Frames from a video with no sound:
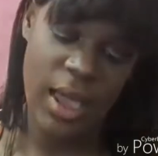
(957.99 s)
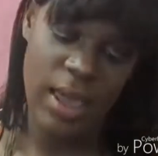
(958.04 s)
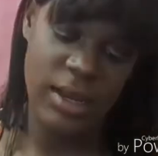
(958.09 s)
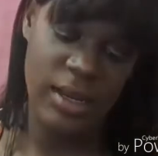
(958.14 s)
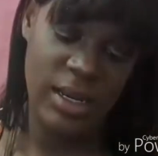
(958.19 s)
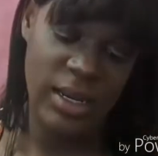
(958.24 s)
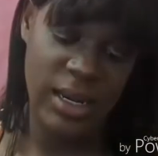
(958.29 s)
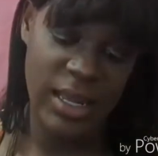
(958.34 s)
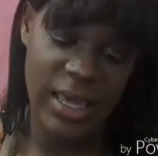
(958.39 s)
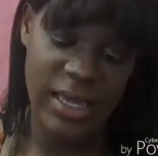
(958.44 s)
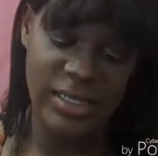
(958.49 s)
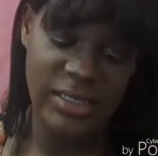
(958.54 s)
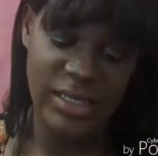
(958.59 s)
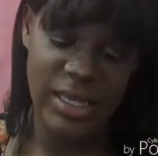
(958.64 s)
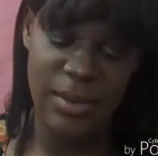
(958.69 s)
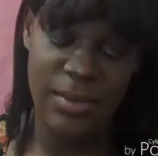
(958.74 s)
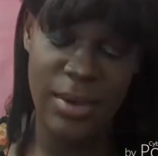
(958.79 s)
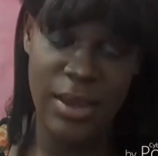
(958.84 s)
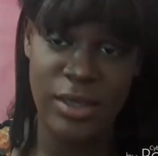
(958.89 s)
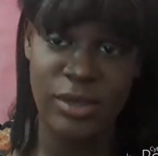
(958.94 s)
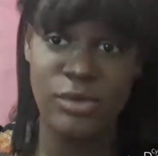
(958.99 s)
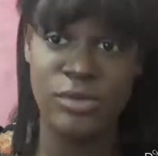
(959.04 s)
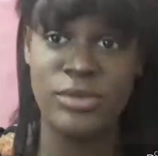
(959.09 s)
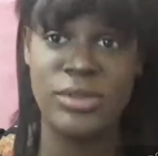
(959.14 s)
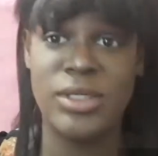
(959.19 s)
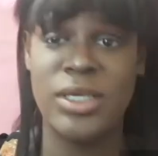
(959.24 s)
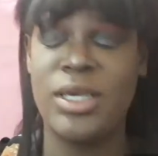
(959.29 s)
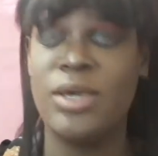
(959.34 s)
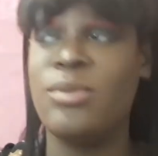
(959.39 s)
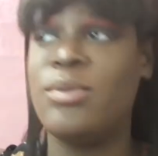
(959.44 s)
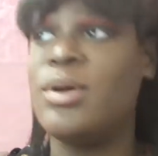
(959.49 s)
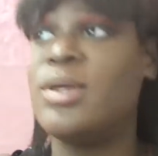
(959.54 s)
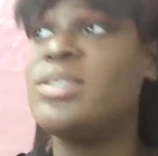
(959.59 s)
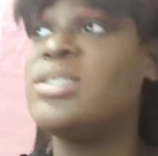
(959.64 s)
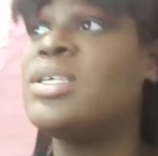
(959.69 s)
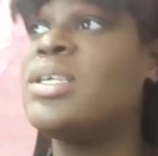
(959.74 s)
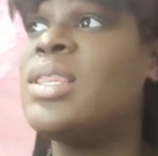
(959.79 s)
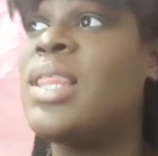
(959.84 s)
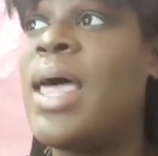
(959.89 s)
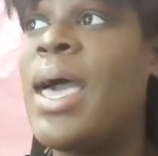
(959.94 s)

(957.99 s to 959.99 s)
the last time I used it, it wasn't